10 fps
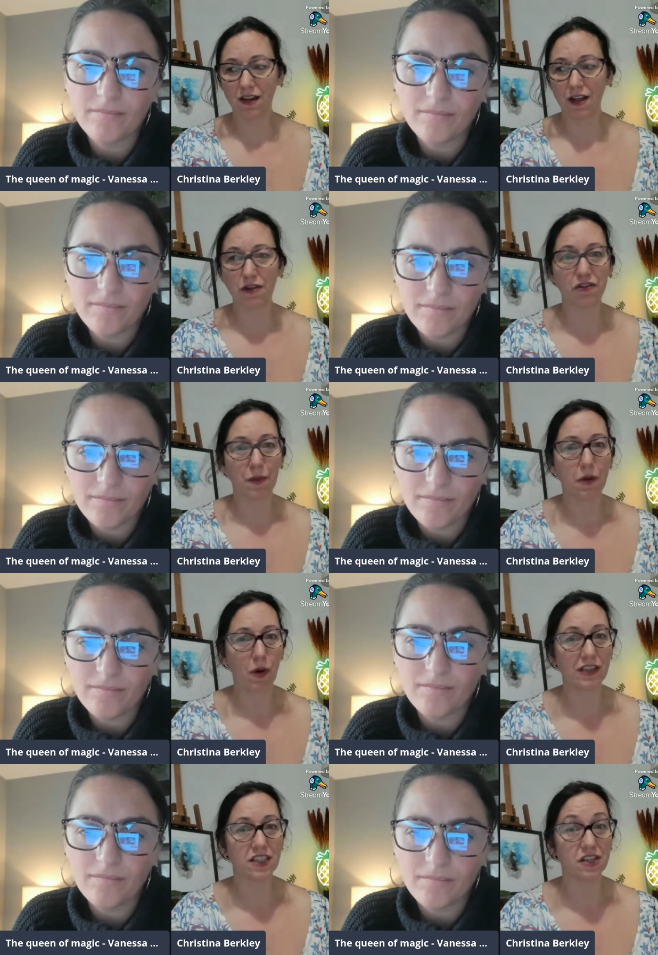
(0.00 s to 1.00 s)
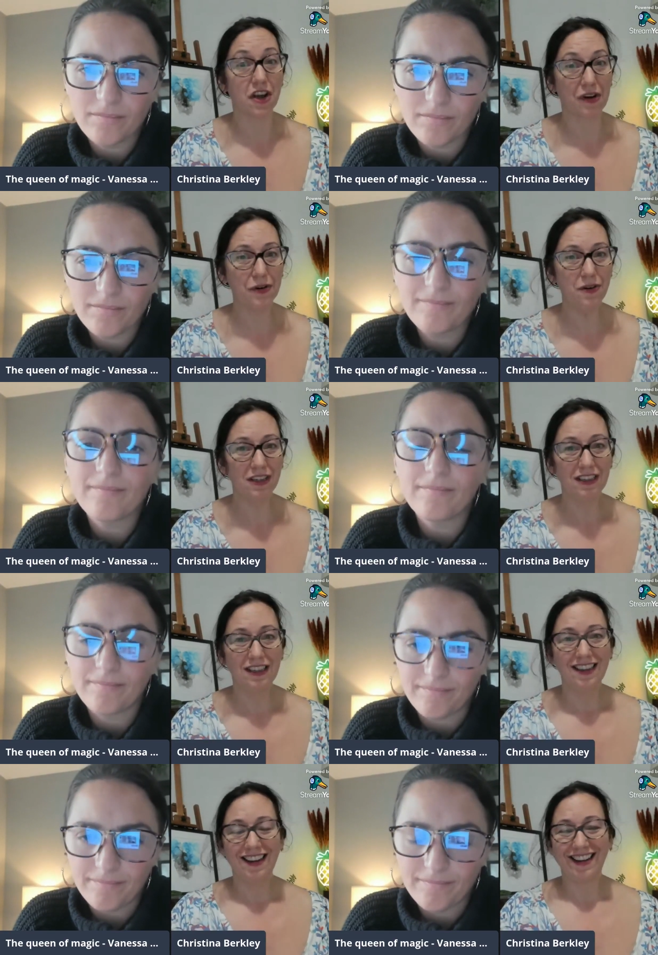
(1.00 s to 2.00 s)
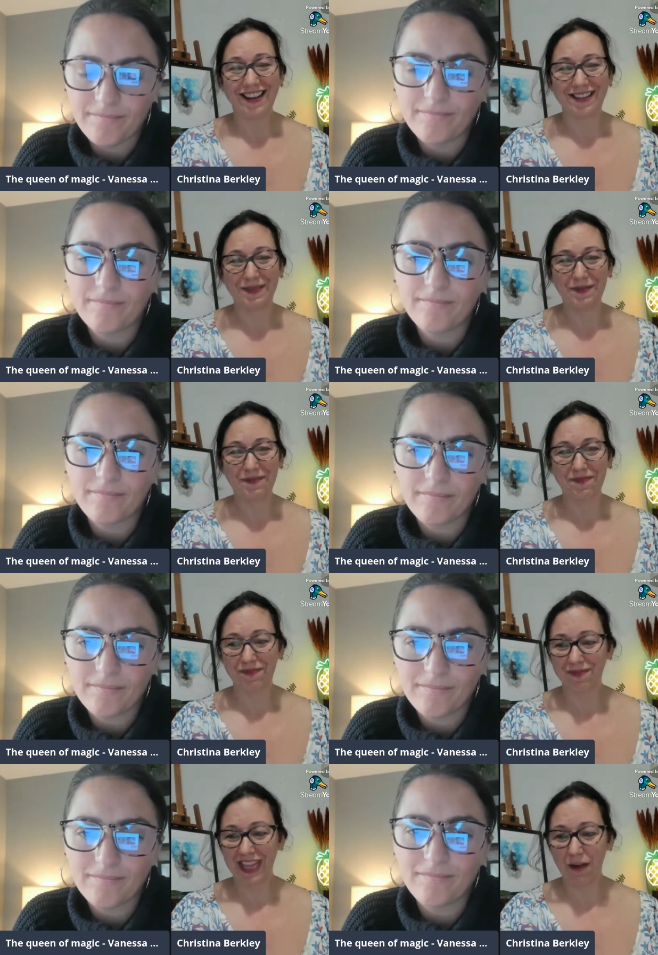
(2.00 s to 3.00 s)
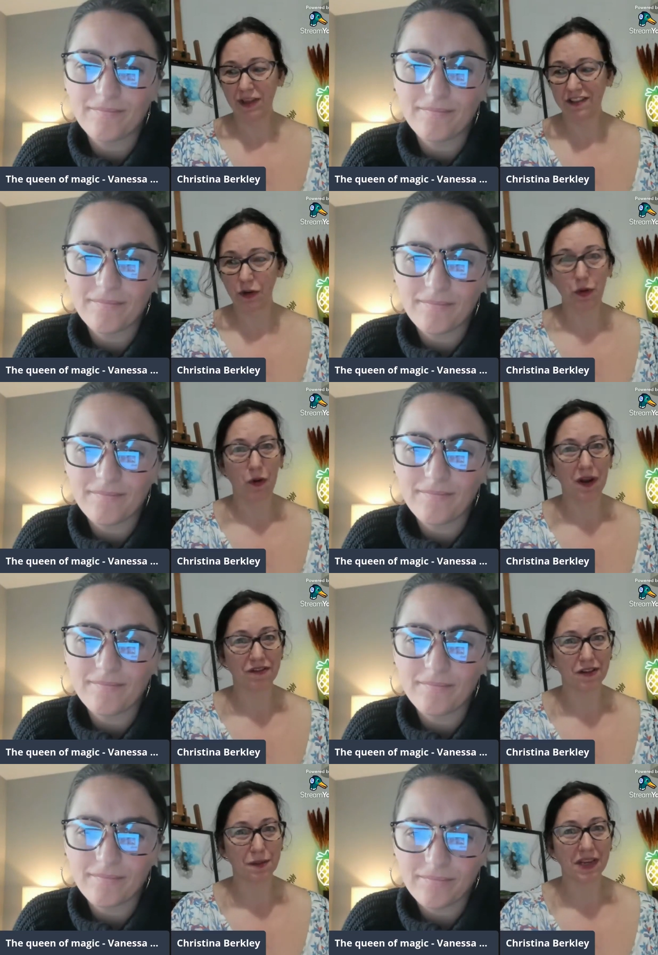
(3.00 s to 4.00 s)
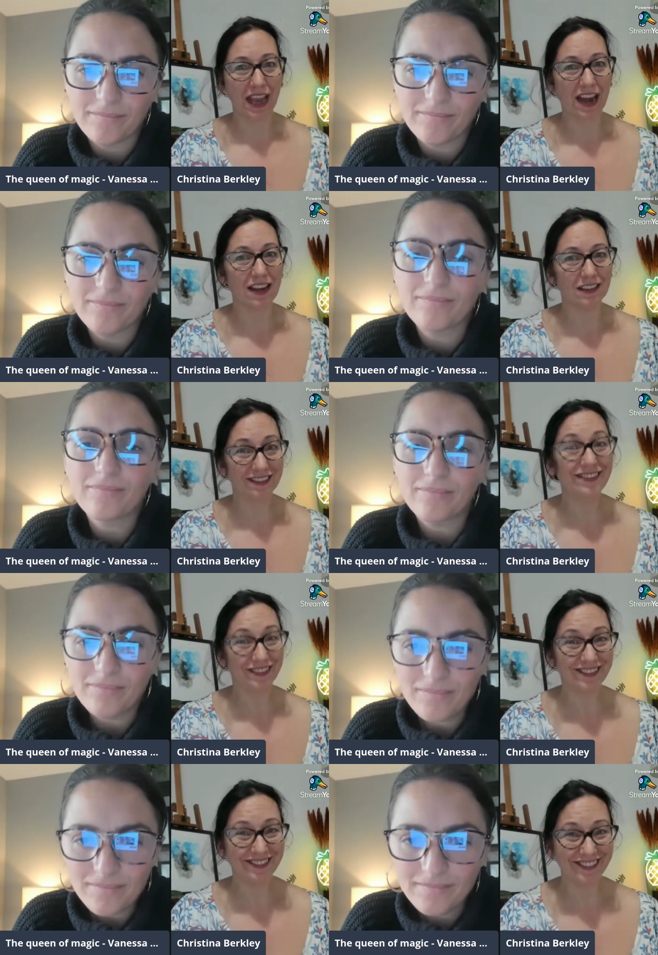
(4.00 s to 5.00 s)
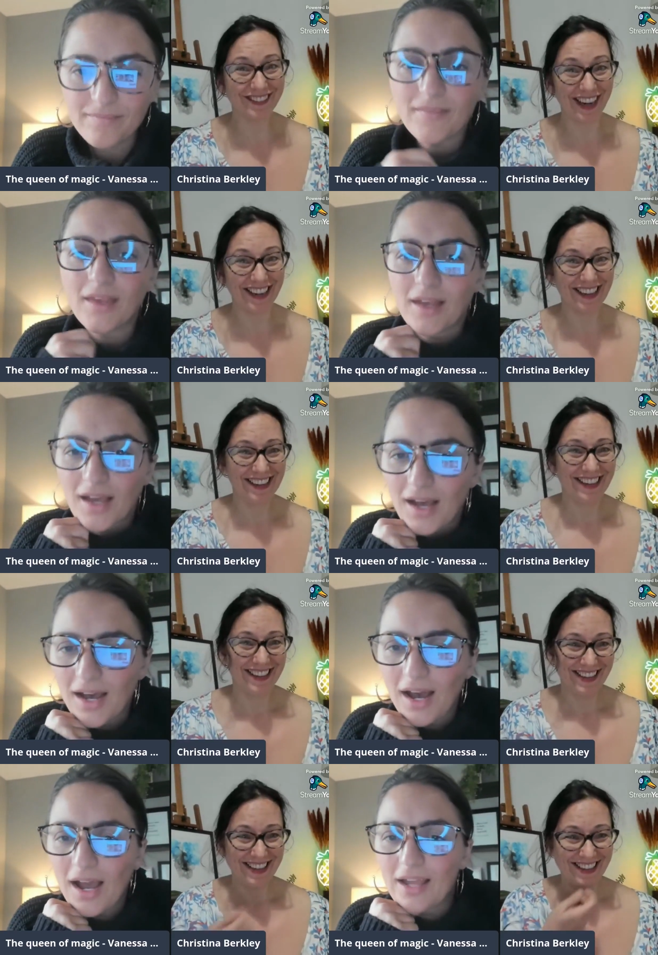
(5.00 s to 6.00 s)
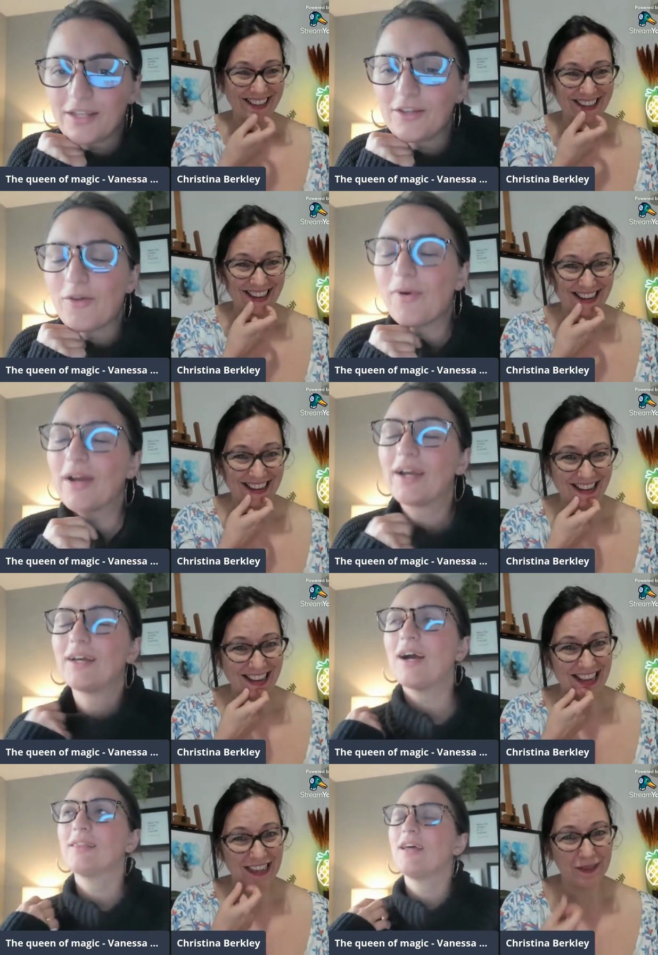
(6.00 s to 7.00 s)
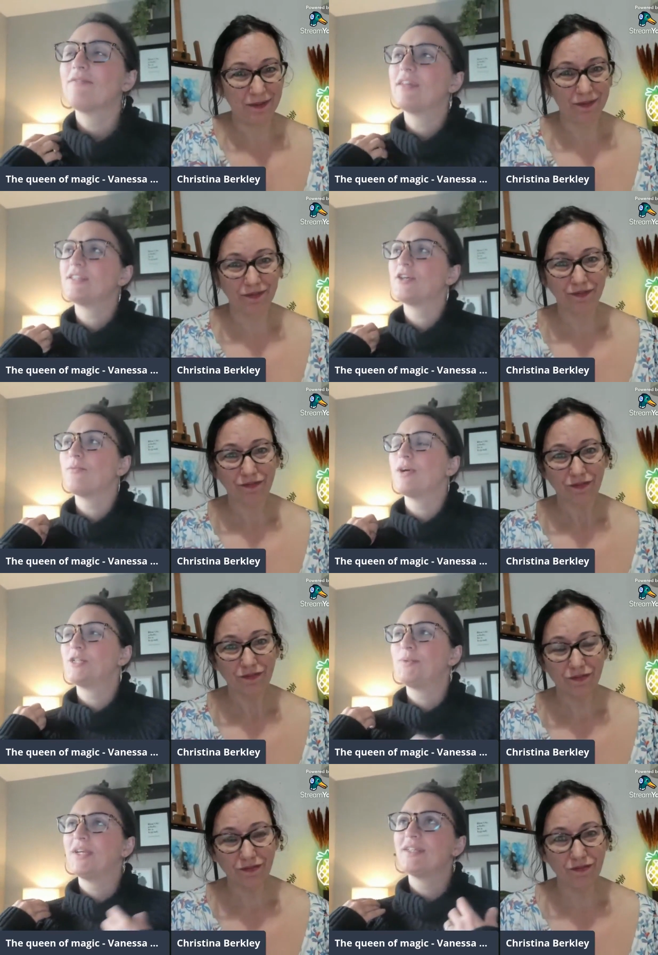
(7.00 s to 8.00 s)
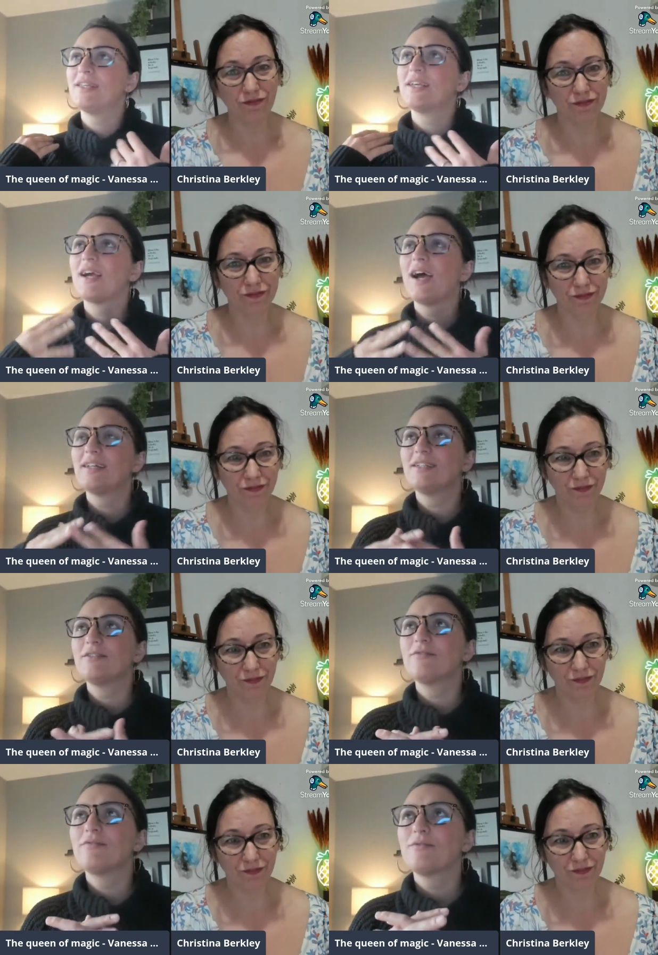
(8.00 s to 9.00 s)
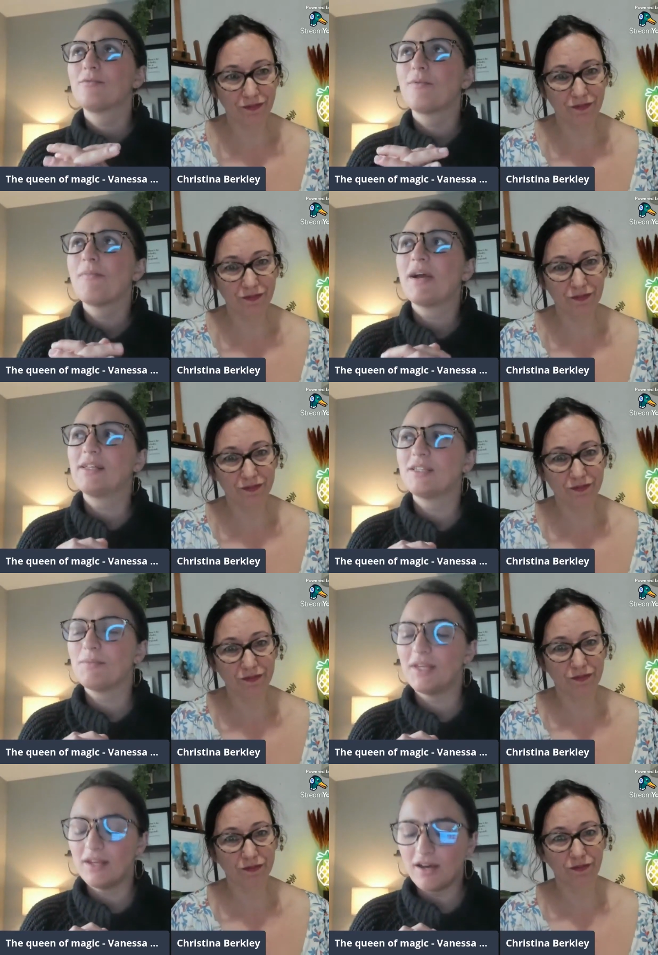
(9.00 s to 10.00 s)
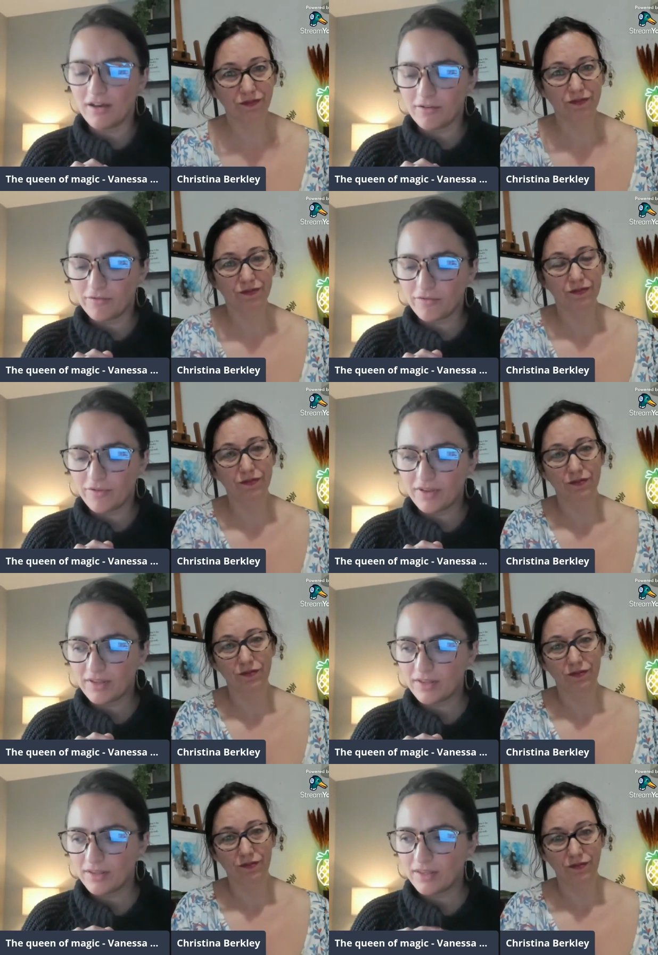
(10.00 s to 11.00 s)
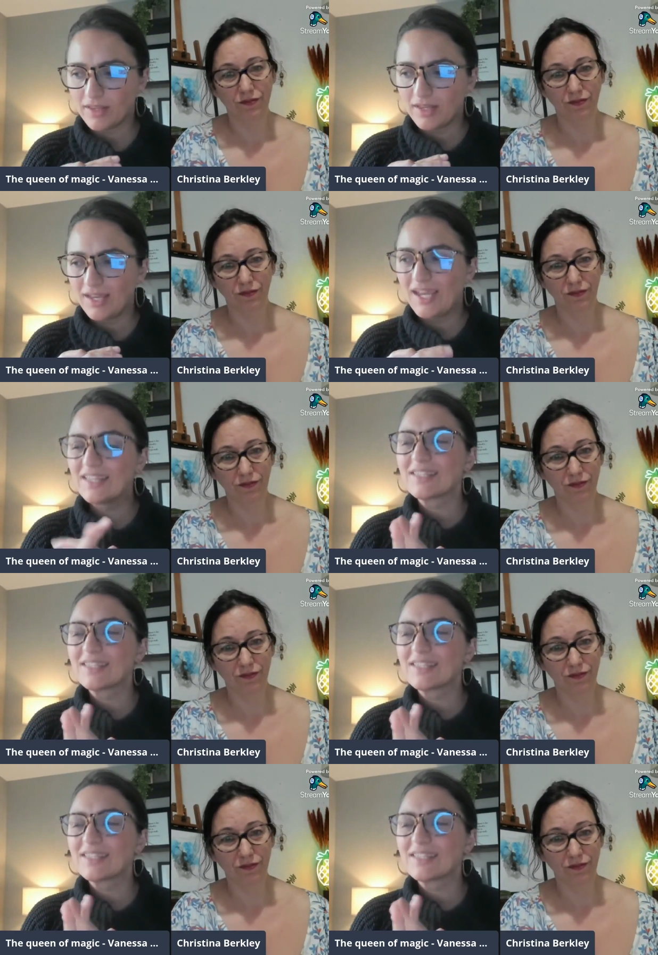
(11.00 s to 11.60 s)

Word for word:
Speaker 1: others might want to know um, and what's a quick way for them to get it
Speaker 2: i you know why I, I love that so much because it kind of reminds me of it's